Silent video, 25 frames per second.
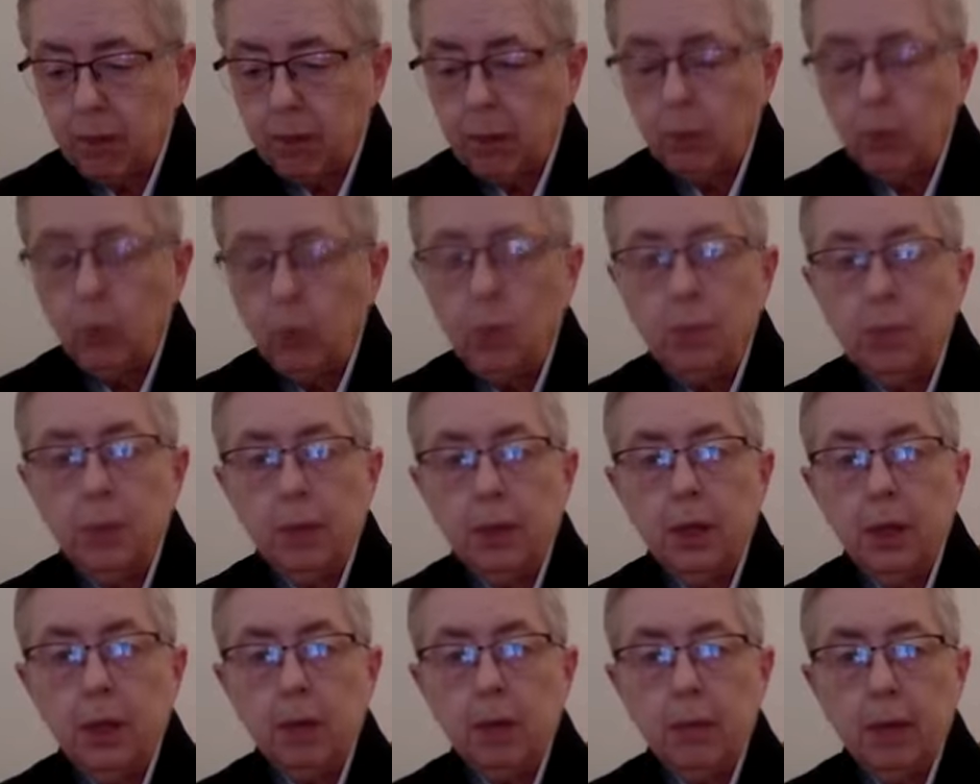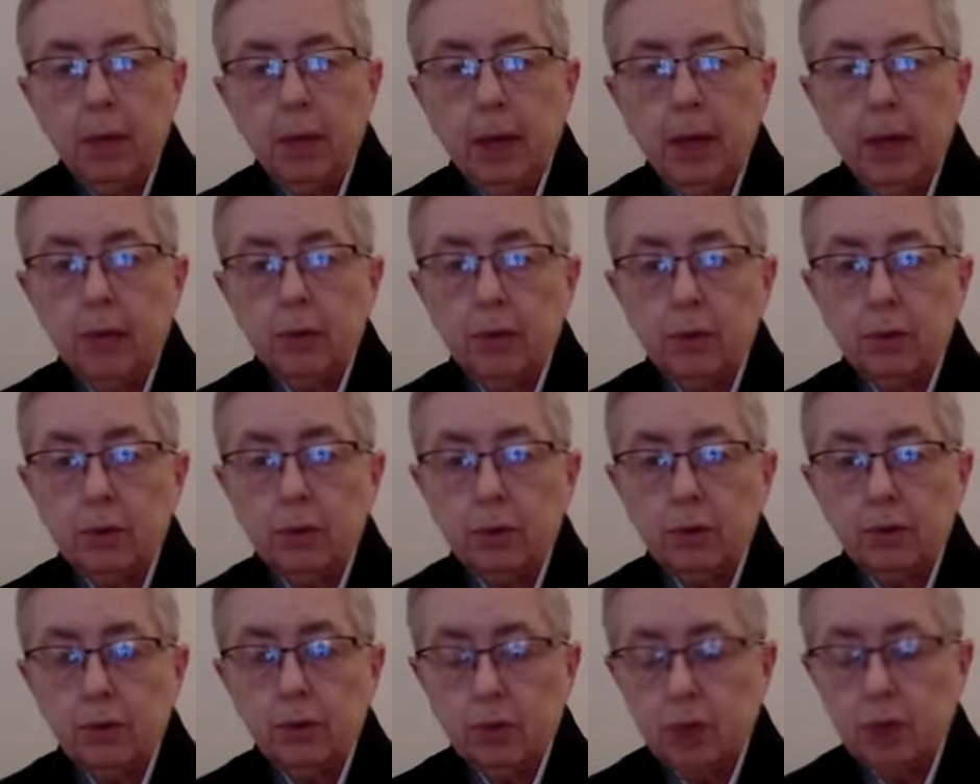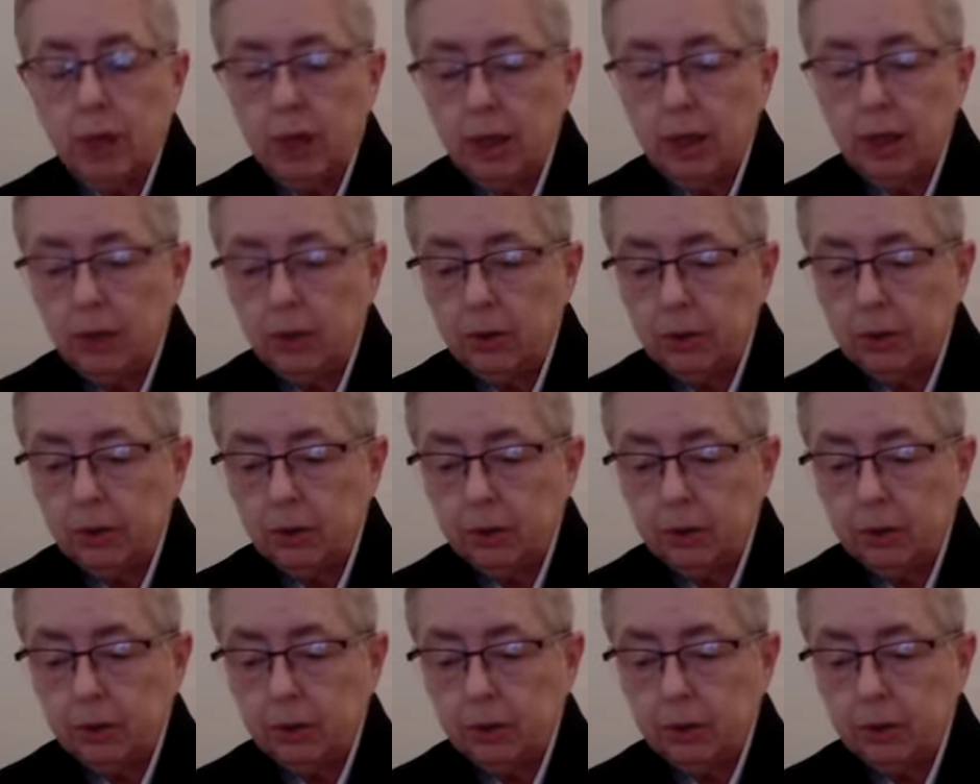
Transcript: We become agents of change.